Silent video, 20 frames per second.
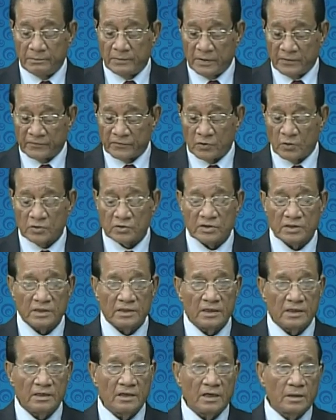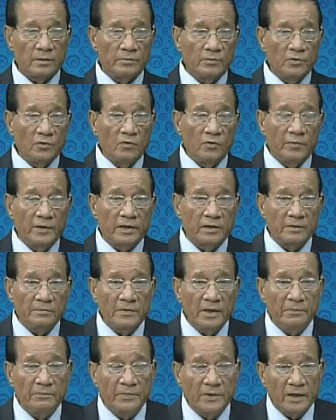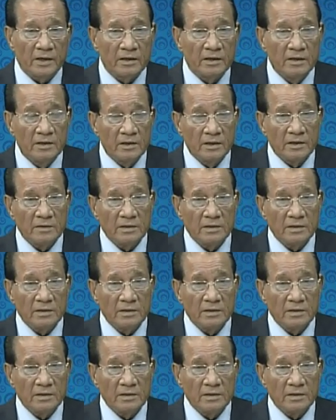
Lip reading: of course, it did not move, but remember, in the